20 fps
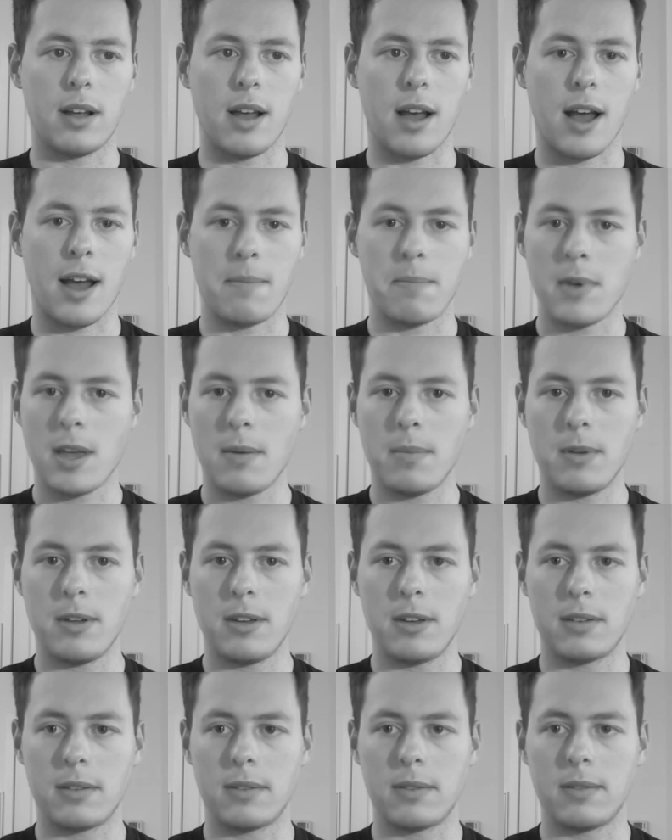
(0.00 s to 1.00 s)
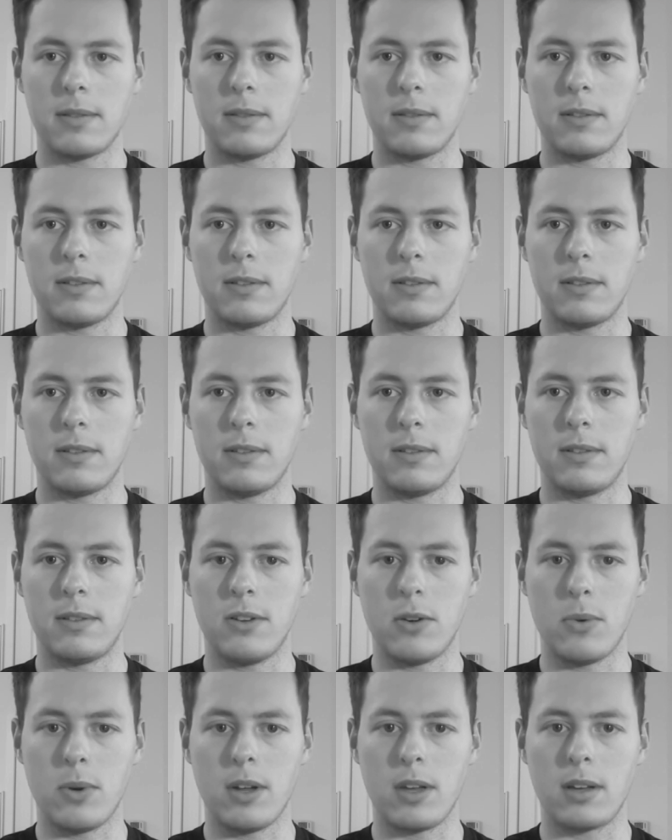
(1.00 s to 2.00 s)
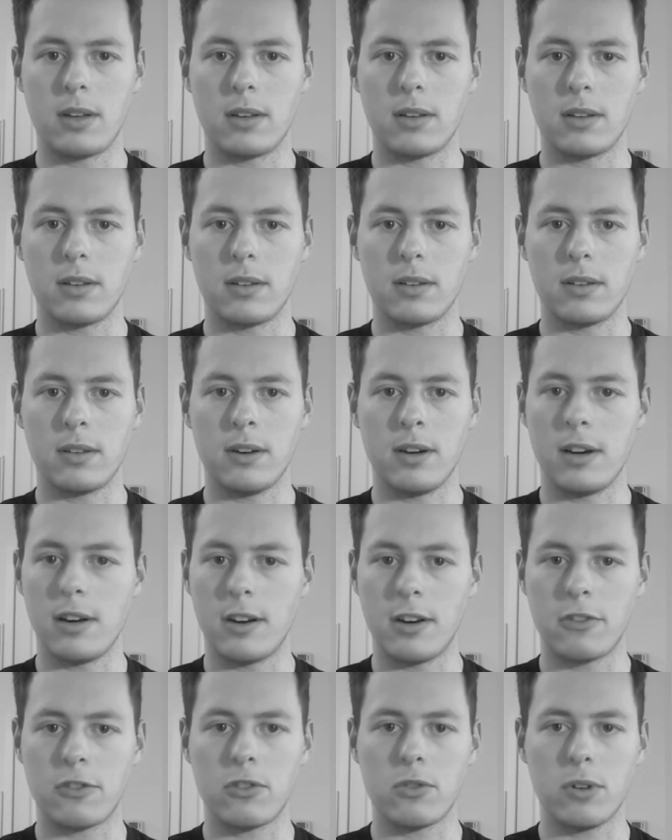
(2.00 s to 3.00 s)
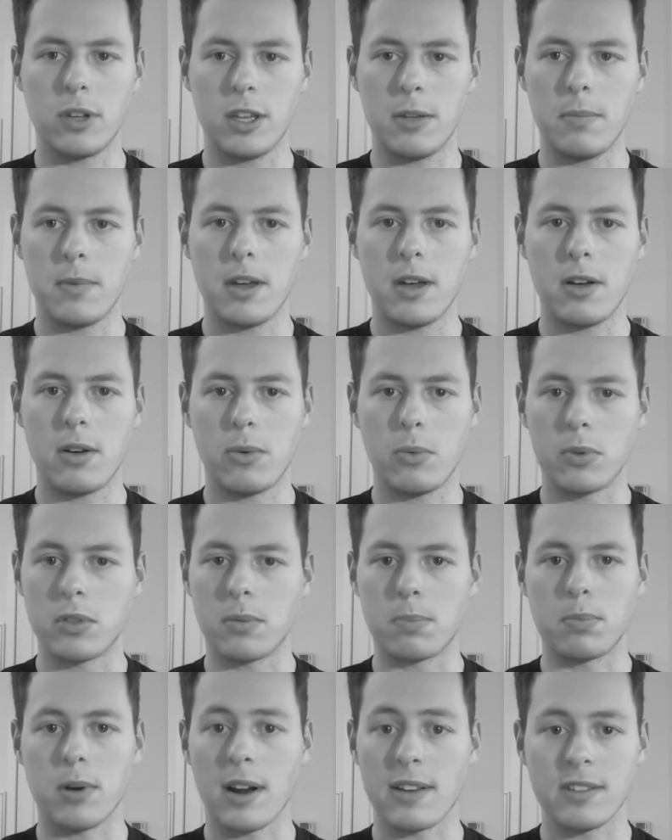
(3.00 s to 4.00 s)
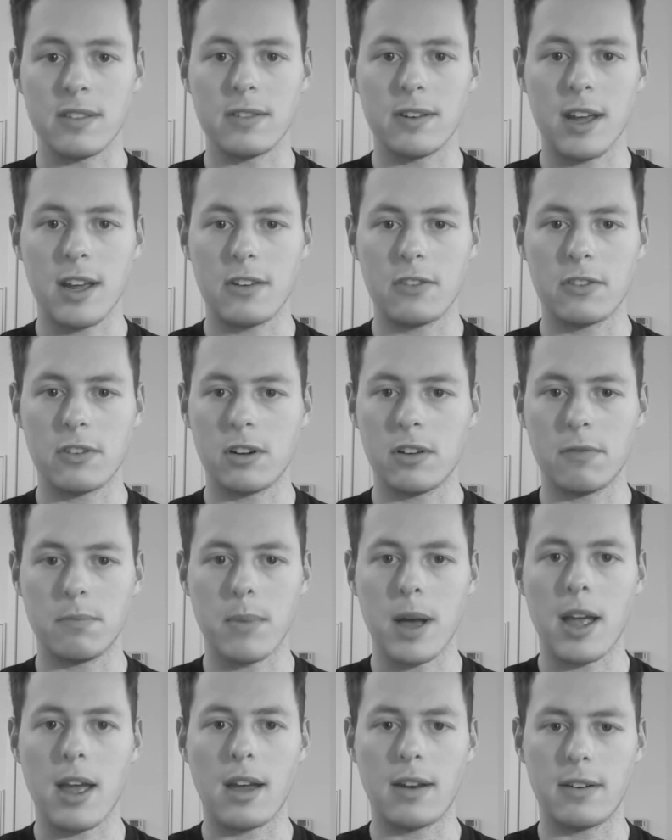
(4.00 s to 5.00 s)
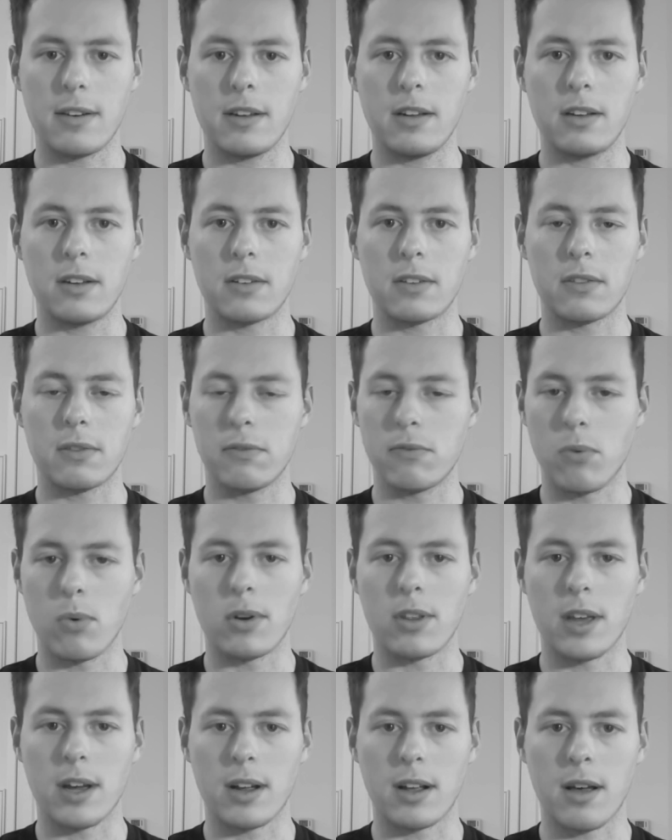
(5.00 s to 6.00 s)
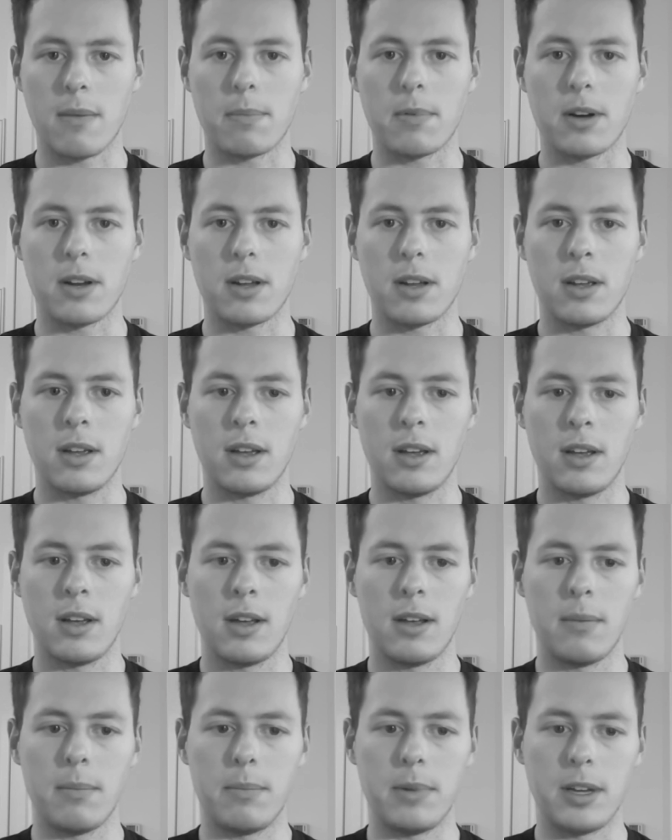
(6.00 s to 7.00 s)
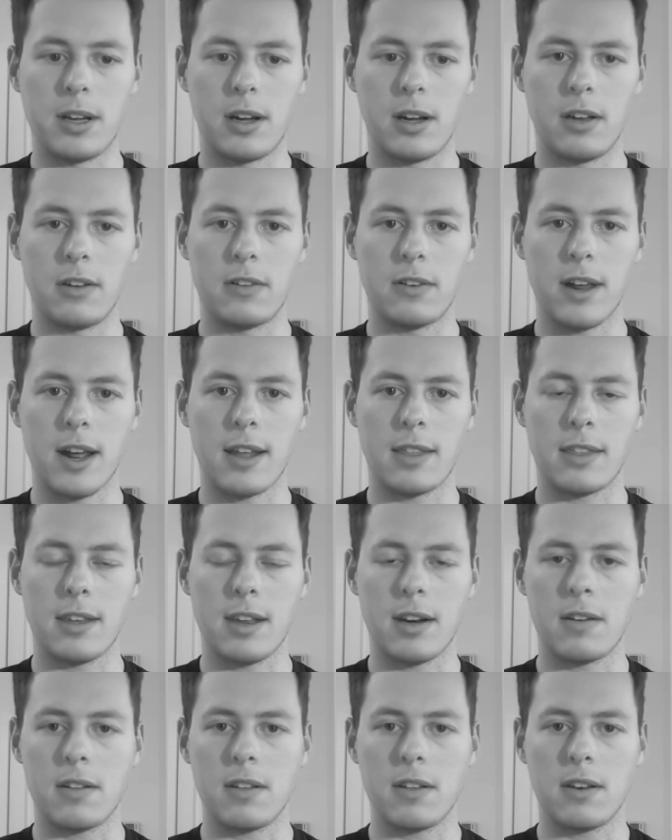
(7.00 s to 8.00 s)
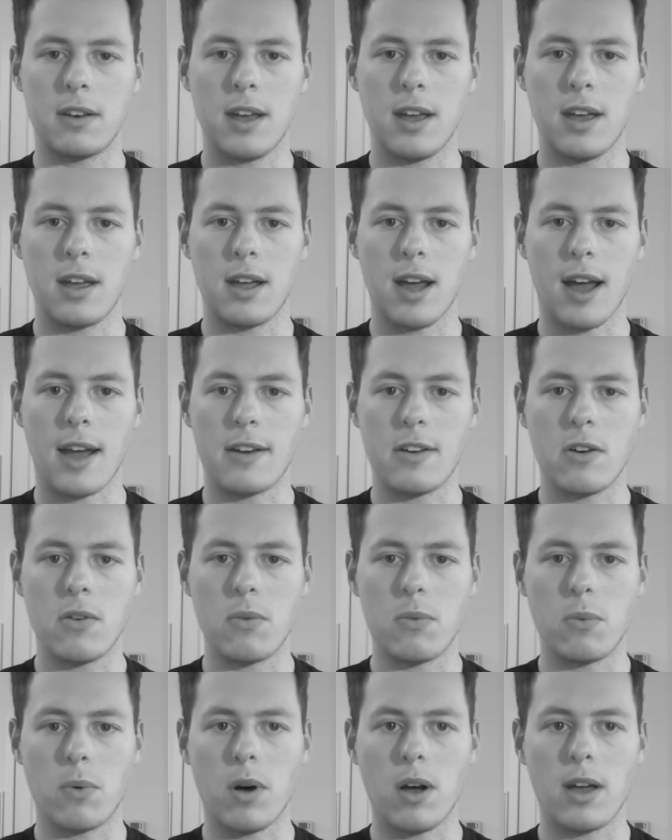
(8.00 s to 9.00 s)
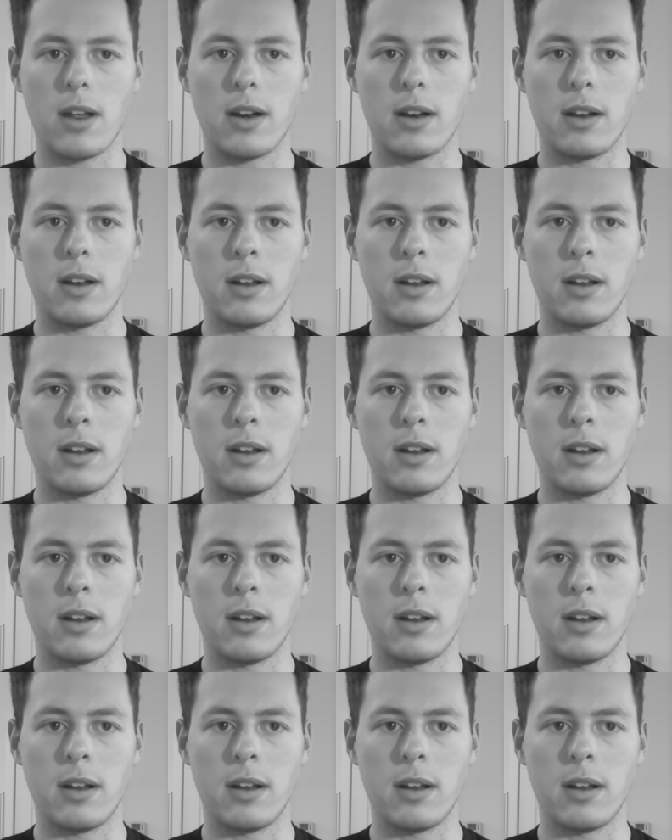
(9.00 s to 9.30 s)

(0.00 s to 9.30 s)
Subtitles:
I may be doing an additional email with a presentation of my ideas for that company. Because at the end of the day, I don't want